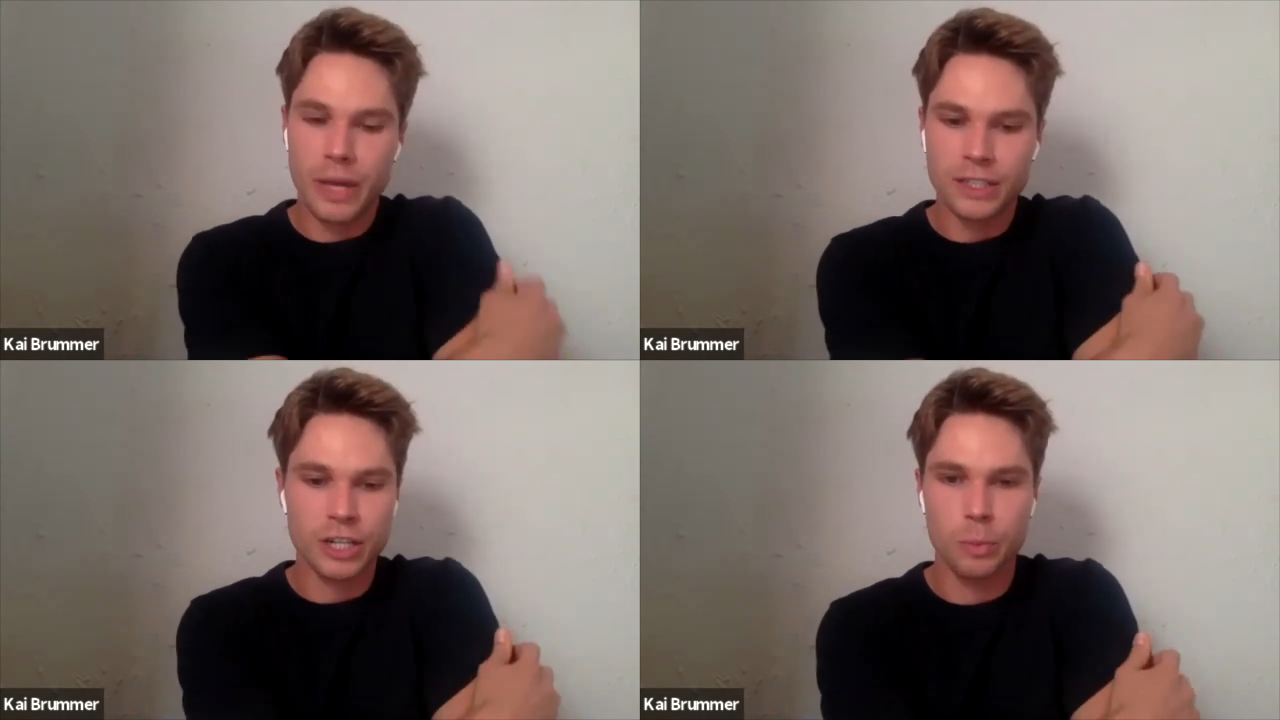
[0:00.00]

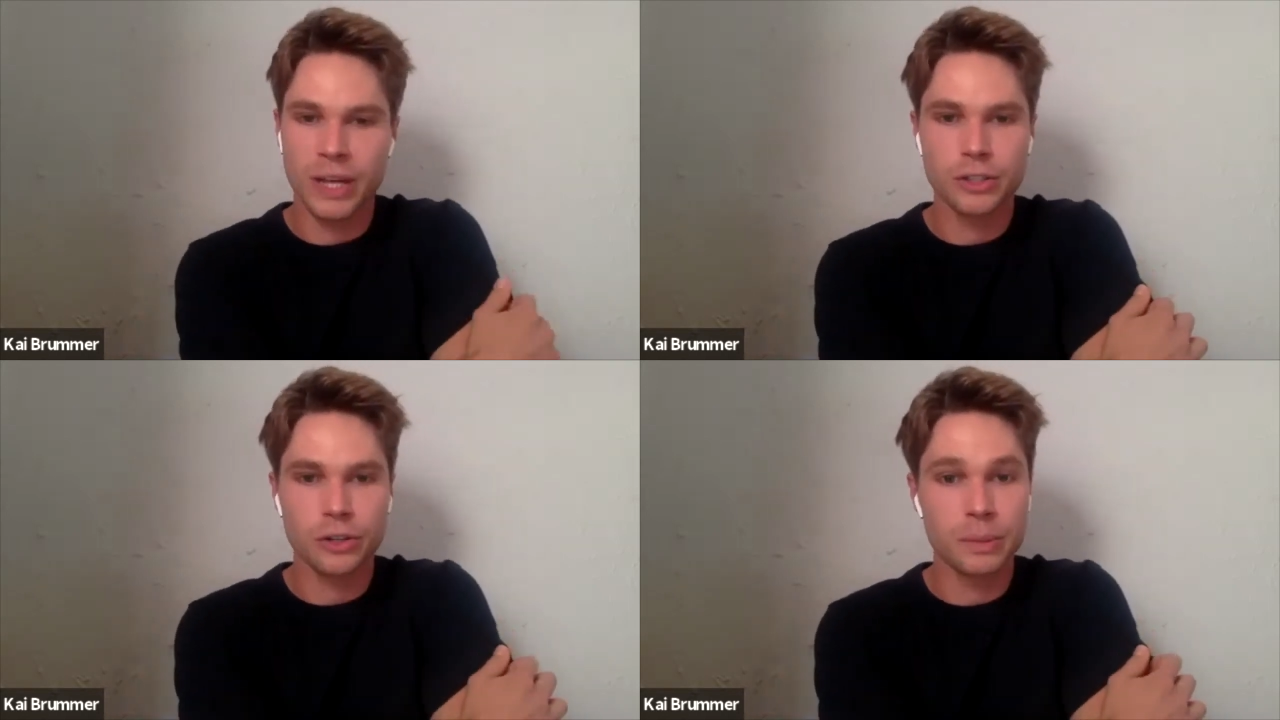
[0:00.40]
we actually
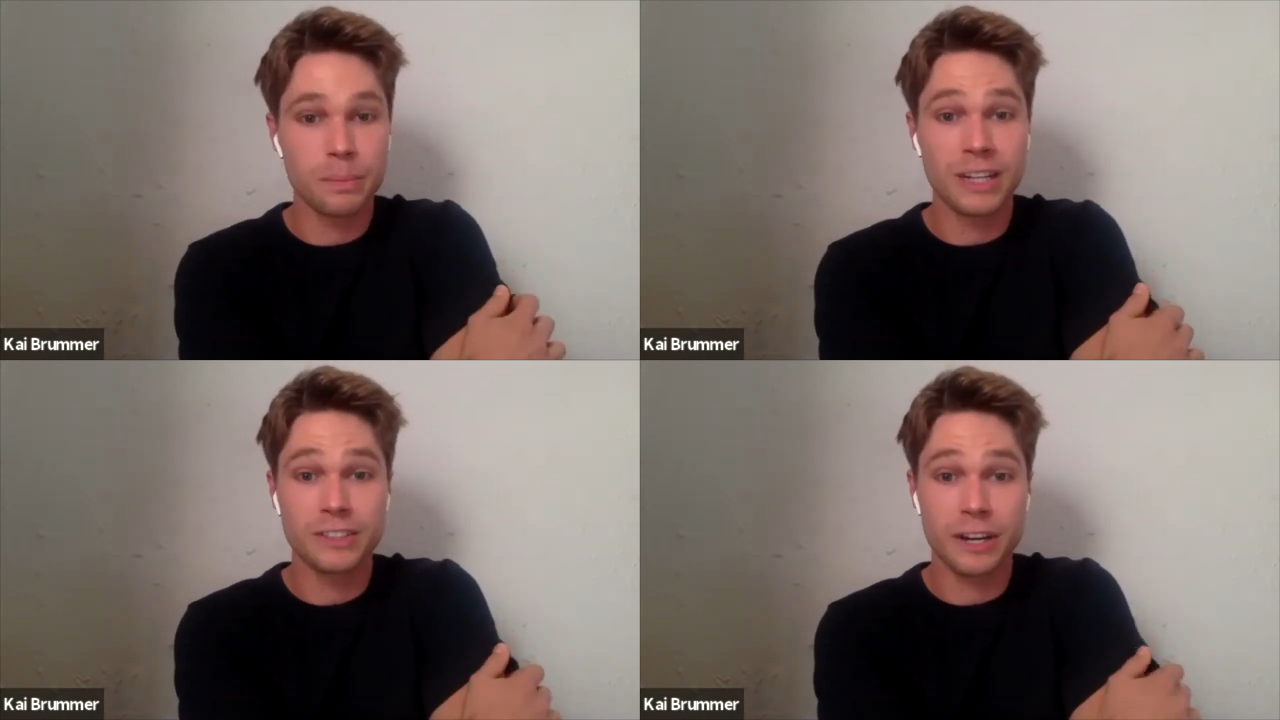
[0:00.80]
went on a
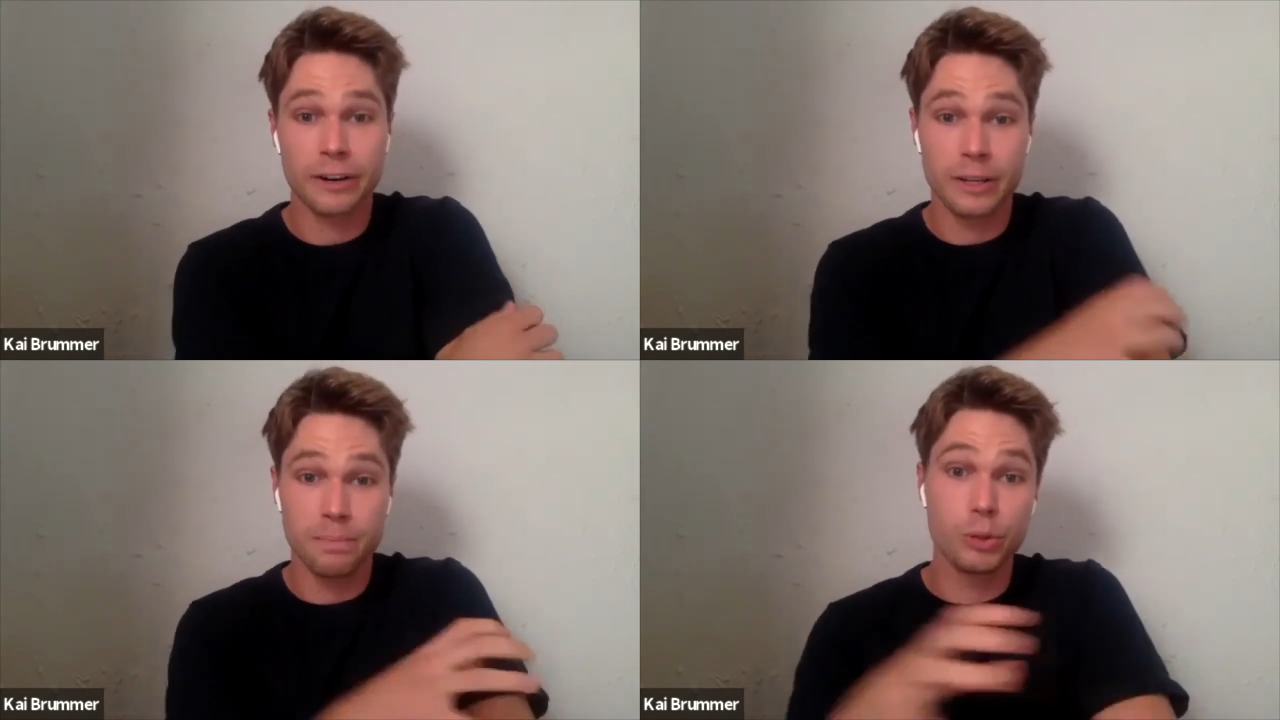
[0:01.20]

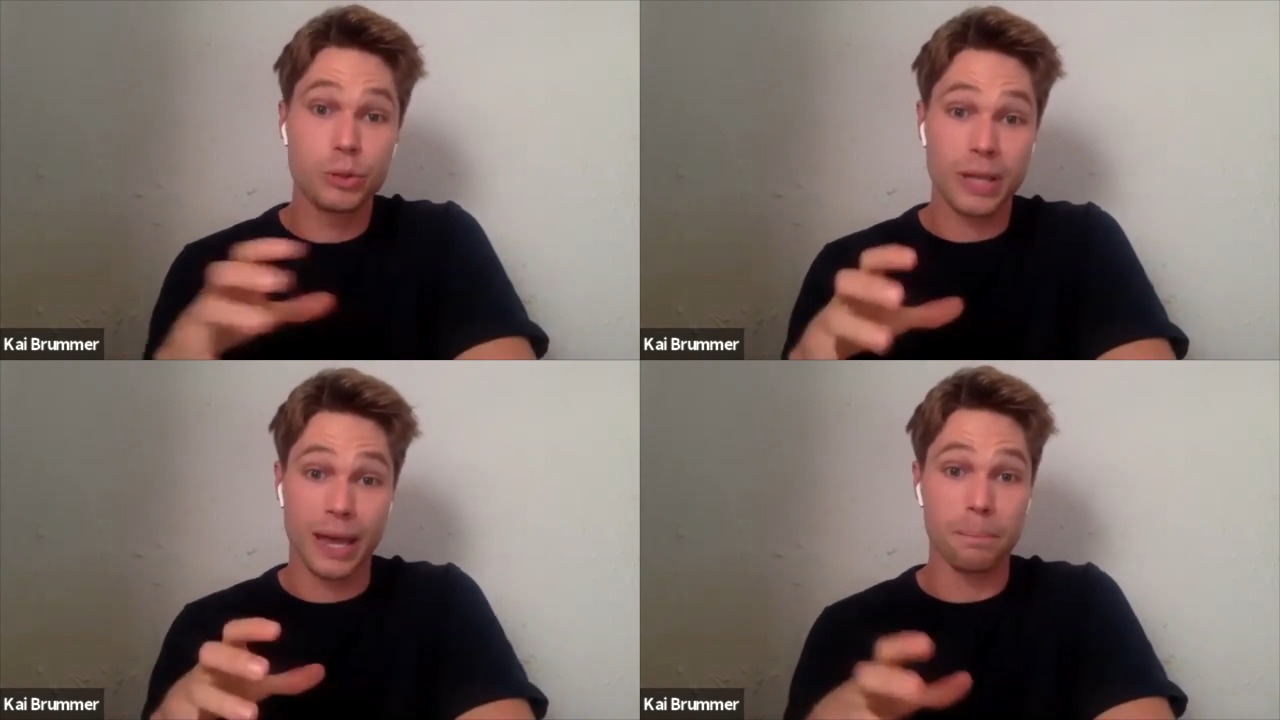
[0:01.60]
military
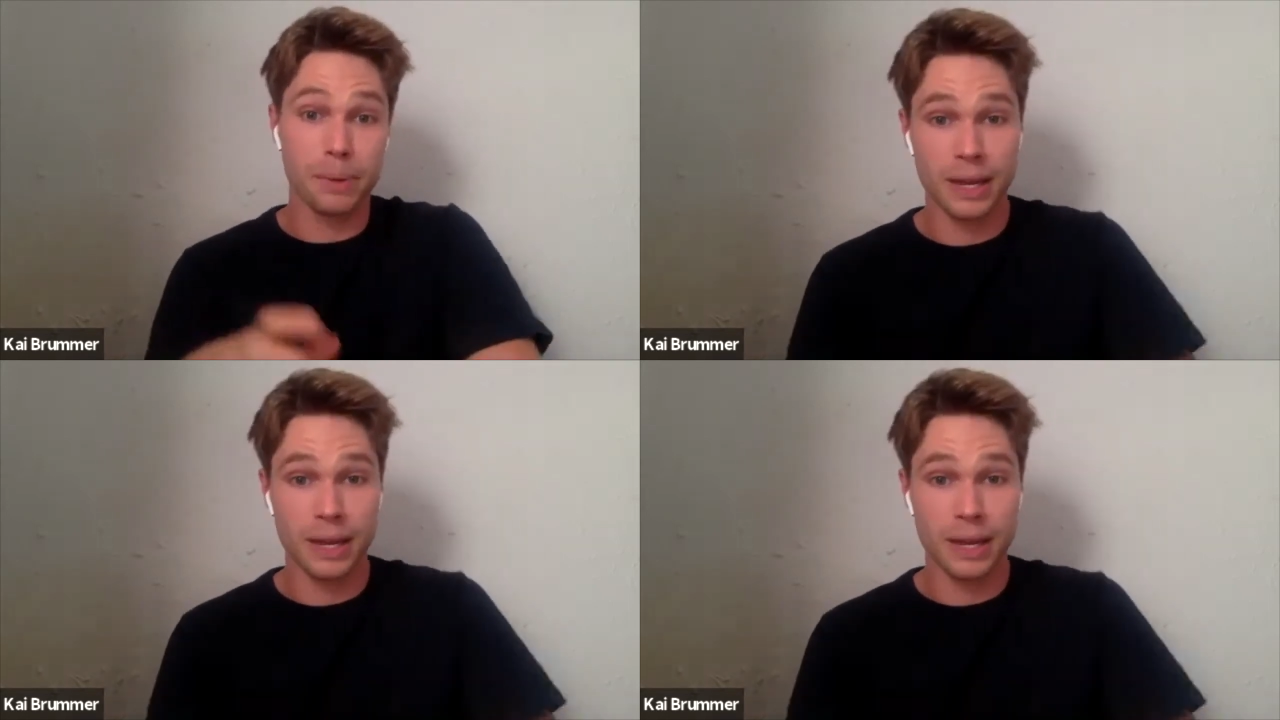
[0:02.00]
boot camp,